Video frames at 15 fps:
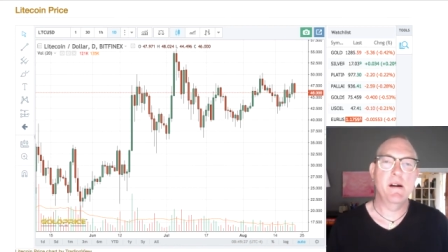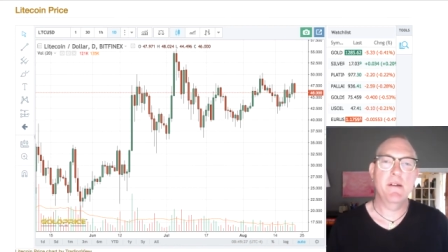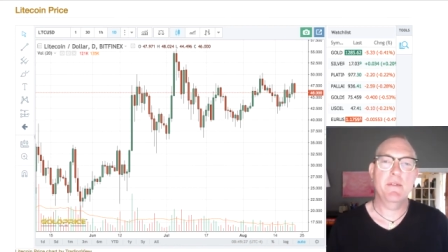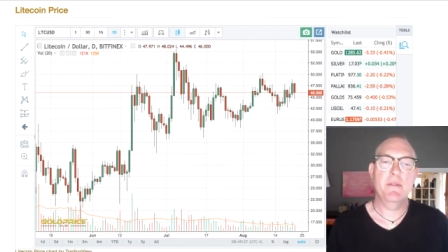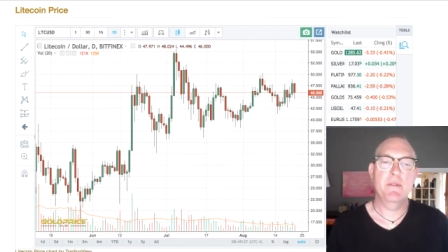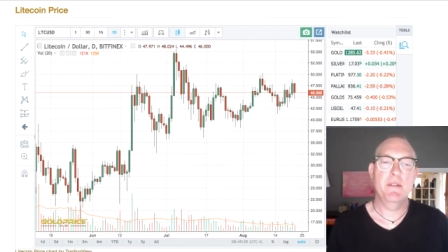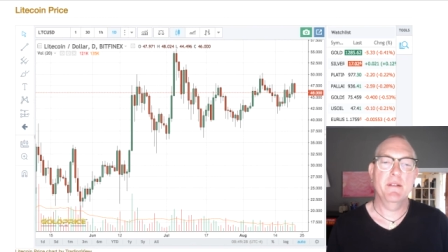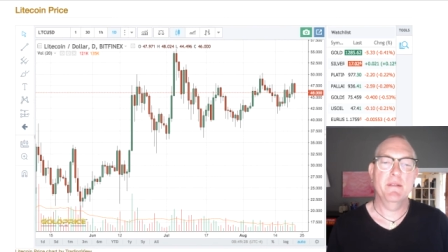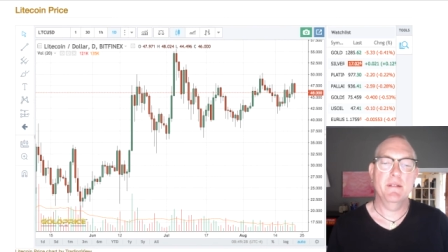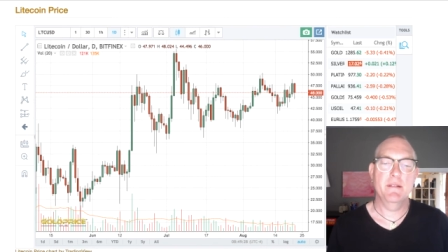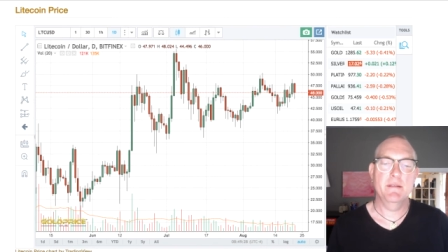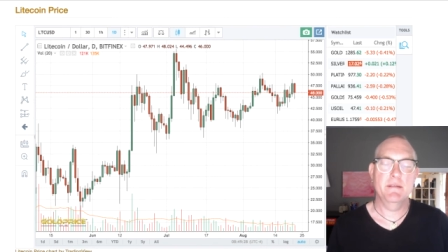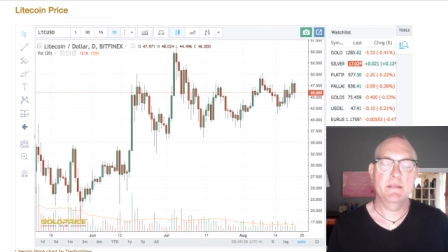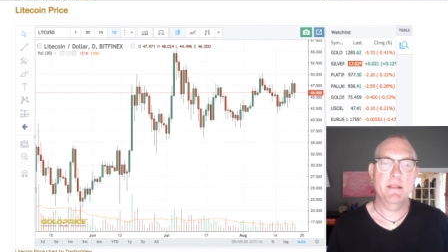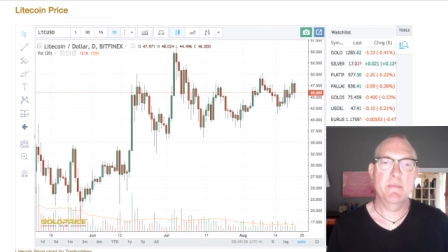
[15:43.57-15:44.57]
through the,
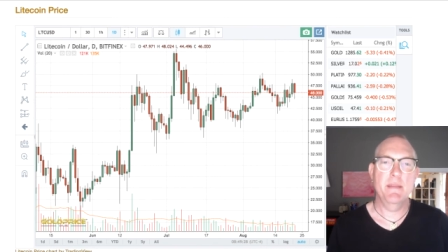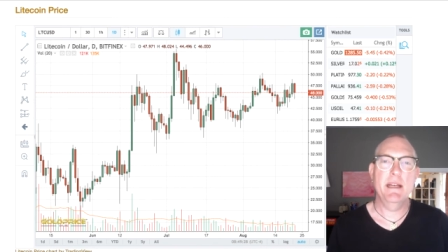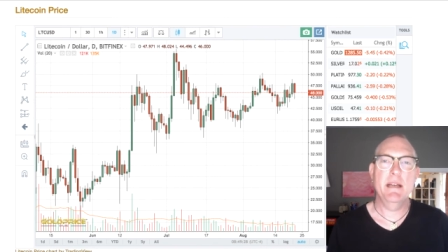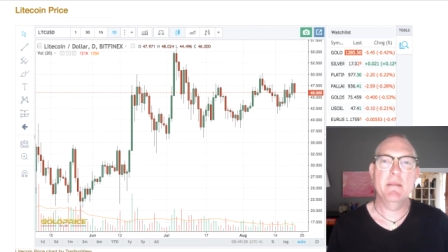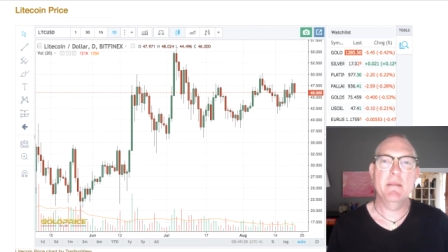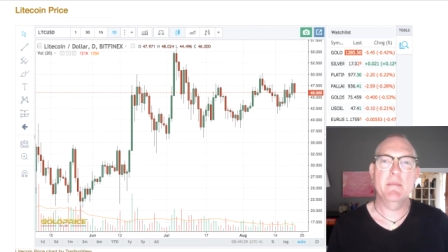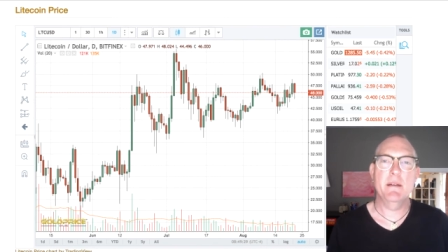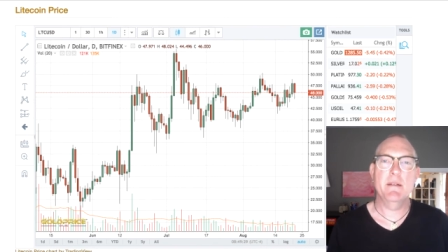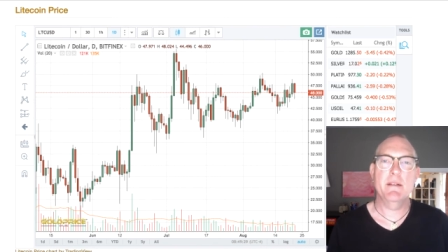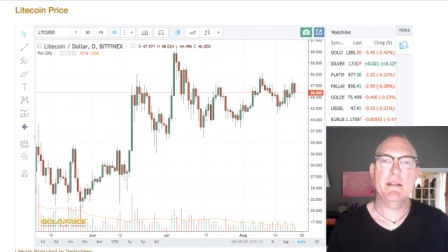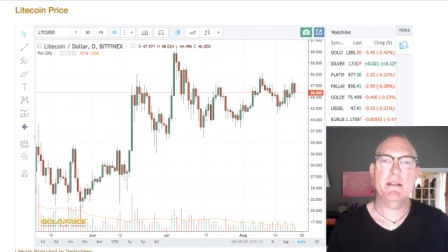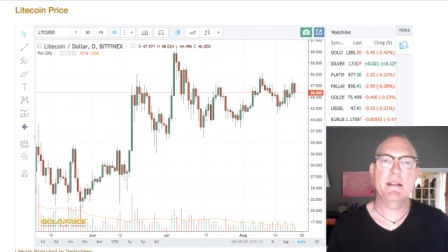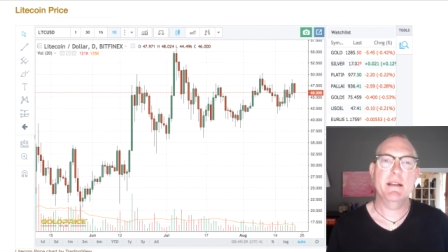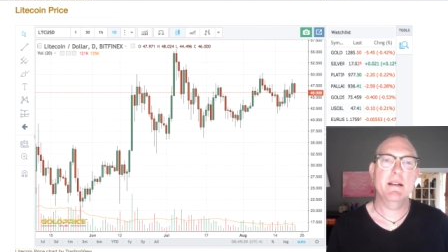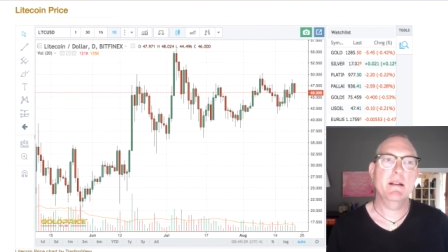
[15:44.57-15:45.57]
the medium of this
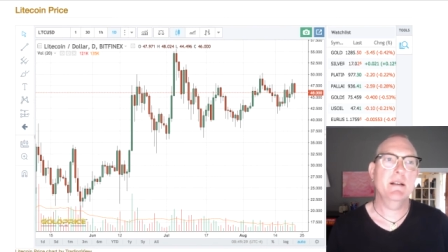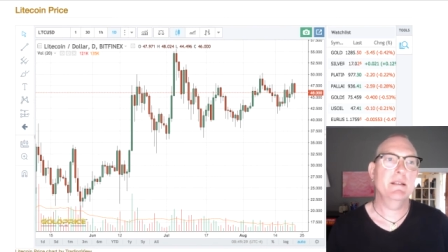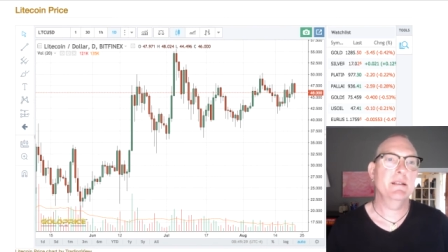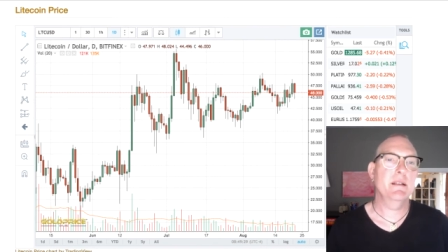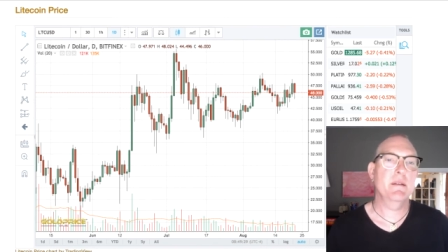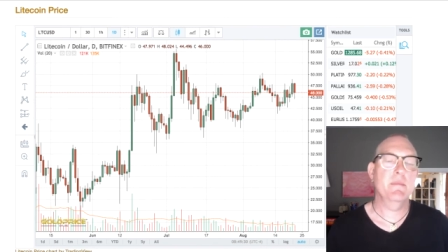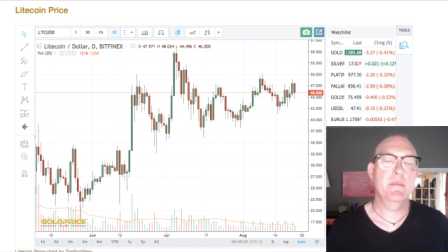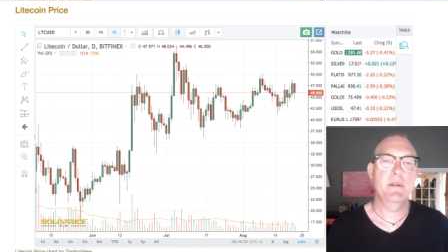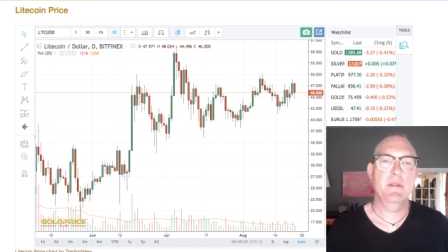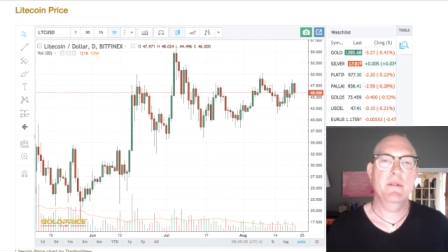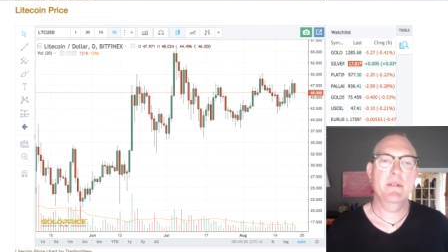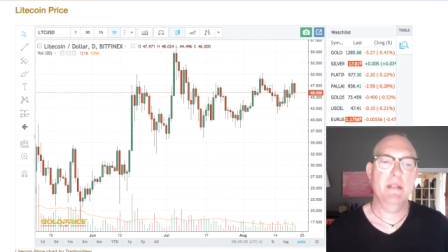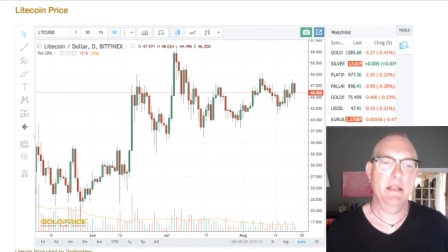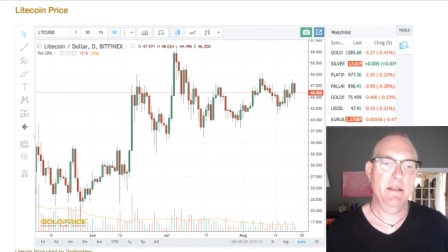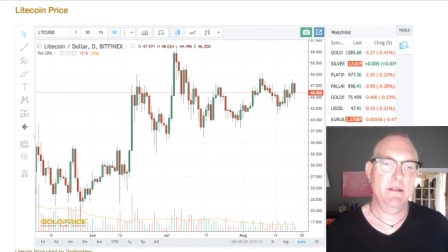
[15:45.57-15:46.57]
thing called the computer
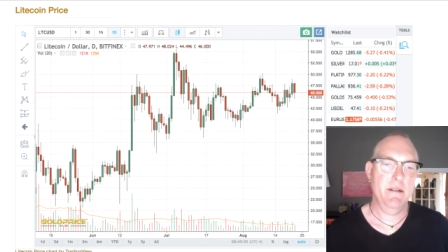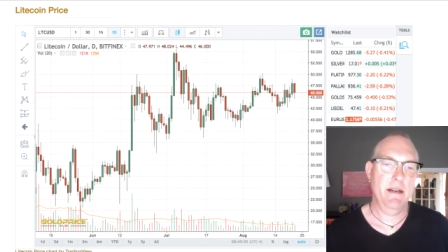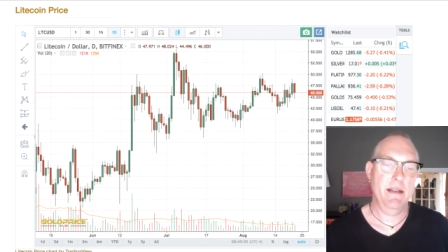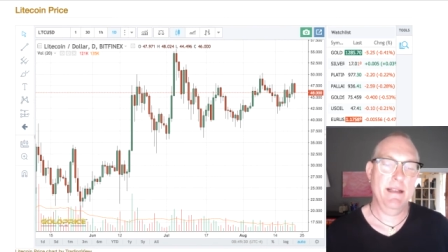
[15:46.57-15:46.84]
and the internet.